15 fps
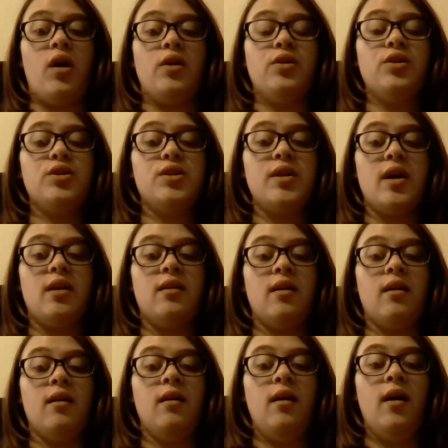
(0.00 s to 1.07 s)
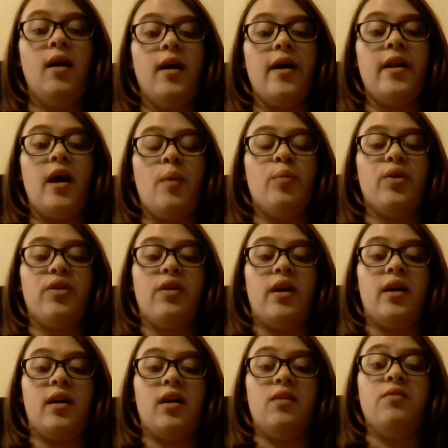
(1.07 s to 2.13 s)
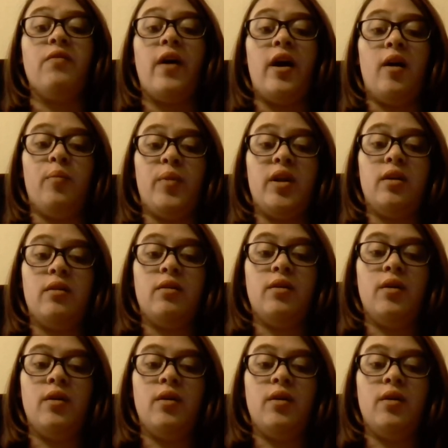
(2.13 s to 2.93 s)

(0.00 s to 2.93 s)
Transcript: understanding and empathetic environment,